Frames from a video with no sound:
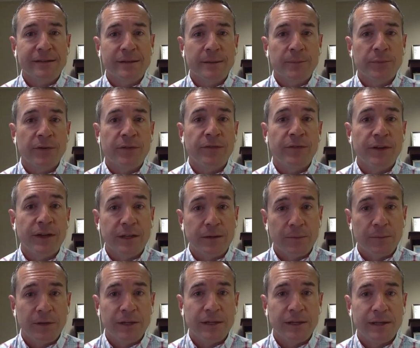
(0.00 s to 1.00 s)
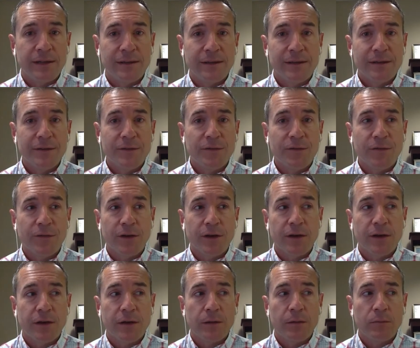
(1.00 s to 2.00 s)
to prevent me
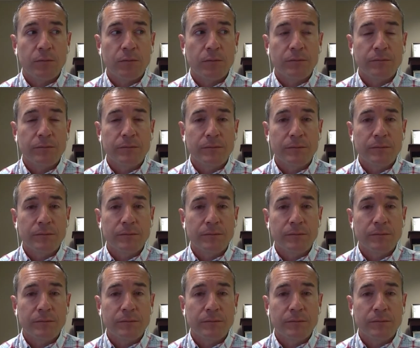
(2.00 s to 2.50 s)
from